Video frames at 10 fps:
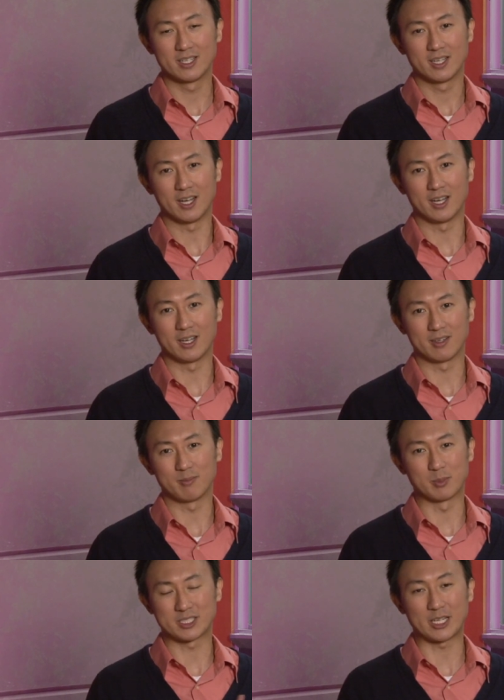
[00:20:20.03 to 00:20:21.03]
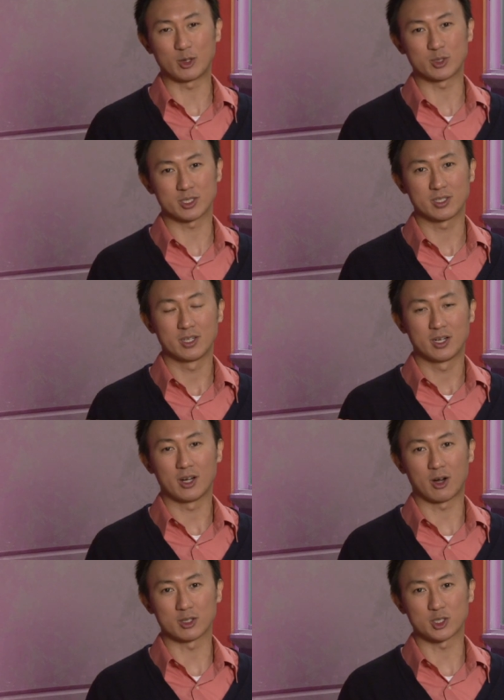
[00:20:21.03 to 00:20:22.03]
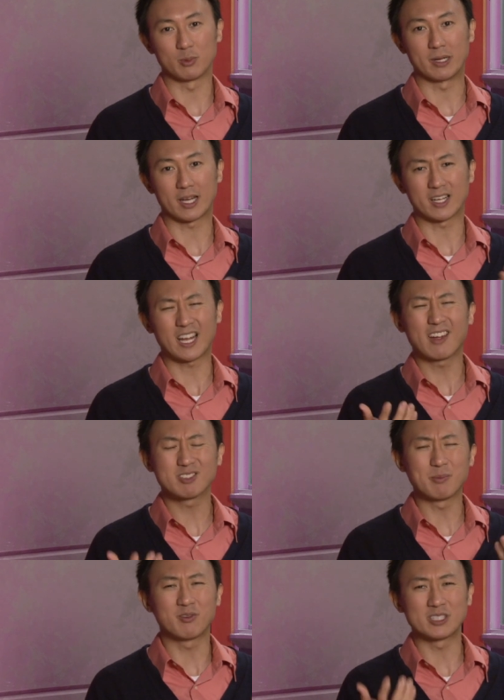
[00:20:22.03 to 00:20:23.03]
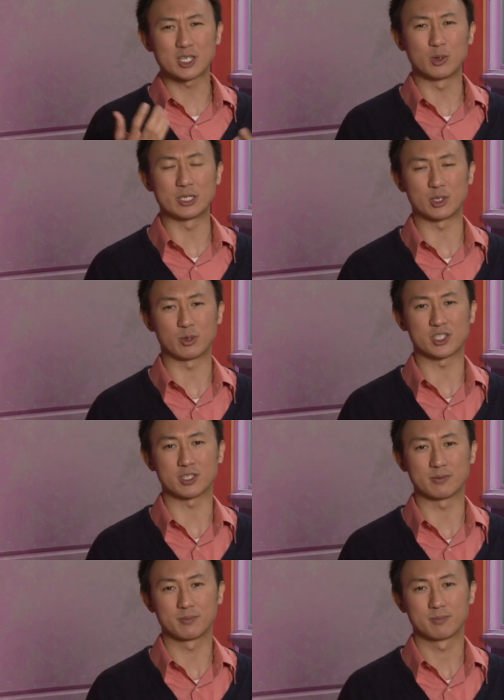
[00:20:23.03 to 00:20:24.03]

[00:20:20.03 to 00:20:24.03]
uh, mosquitoes are so big, and you have some physical intuition.